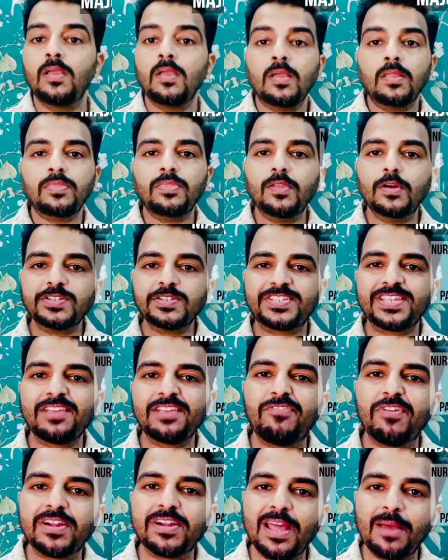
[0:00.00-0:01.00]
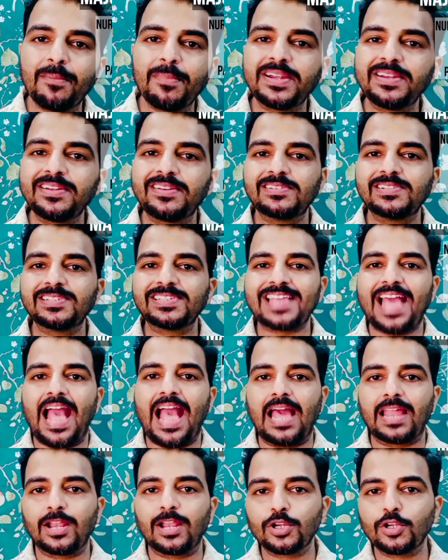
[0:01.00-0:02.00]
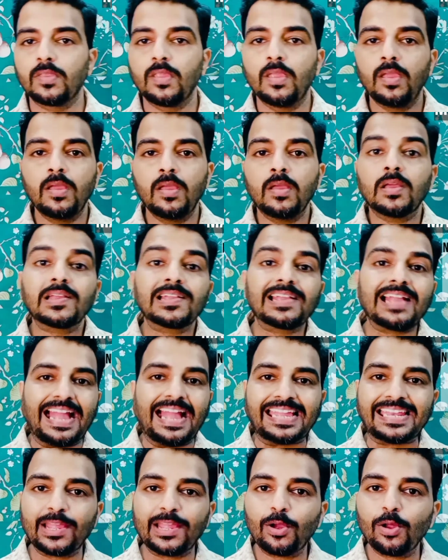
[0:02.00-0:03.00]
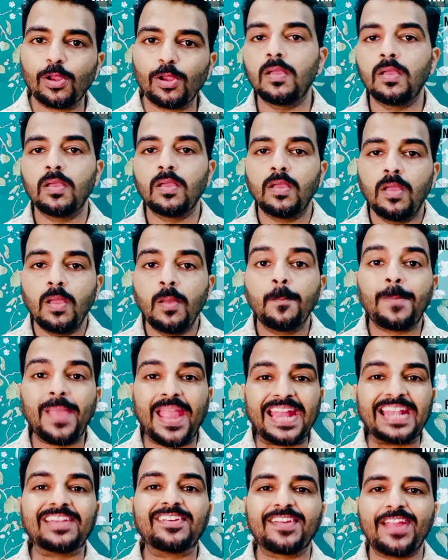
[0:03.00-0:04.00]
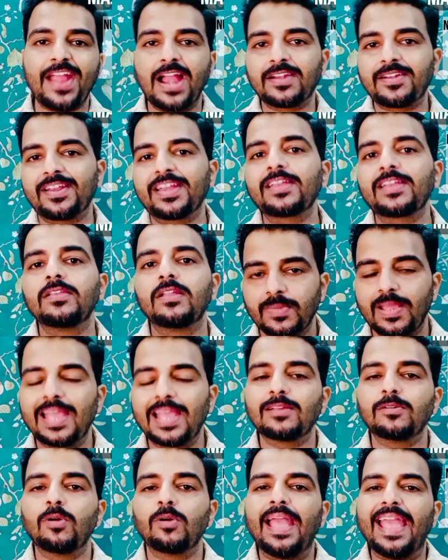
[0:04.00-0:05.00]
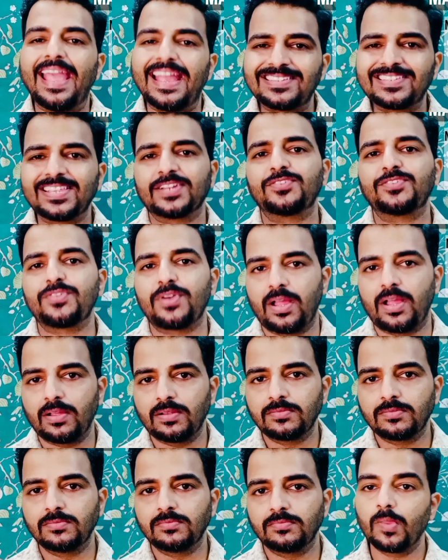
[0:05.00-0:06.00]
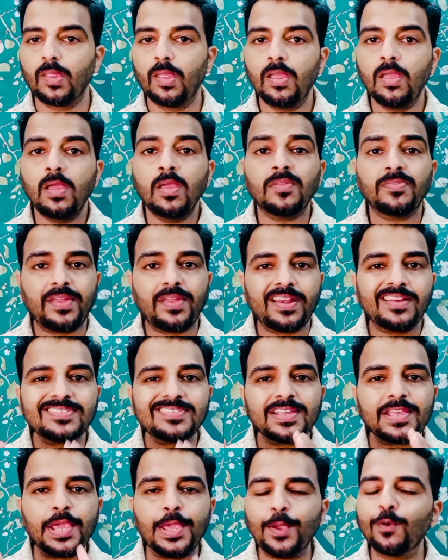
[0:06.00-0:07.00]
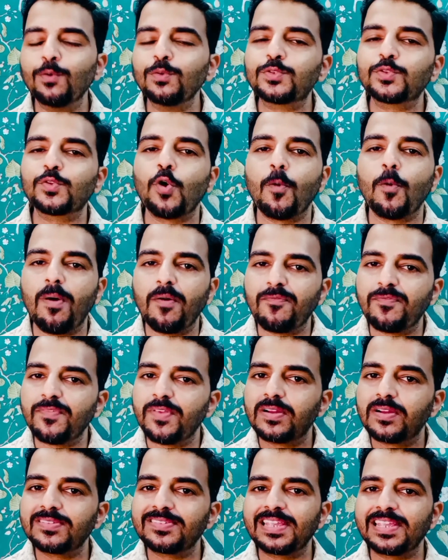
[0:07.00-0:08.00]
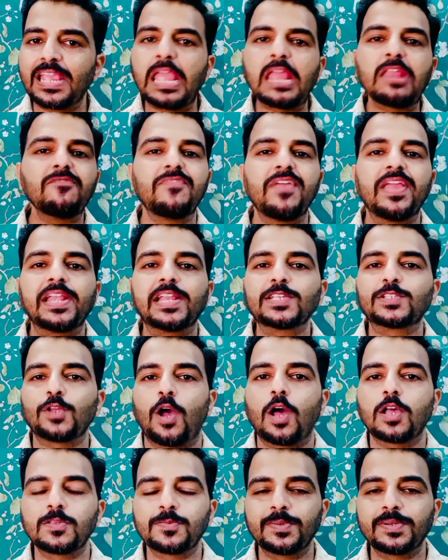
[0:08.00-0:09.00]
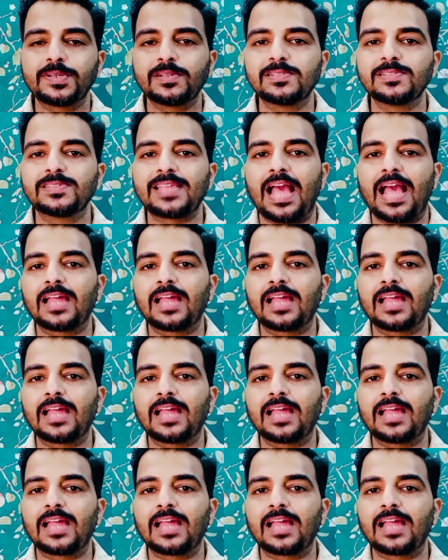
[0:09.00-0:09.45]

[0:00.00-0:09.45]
Nursing Fundamentals, Anatomy, Gynecology, Pediatric Nursing, etc. There is a huge scope of nursing in various hospitals and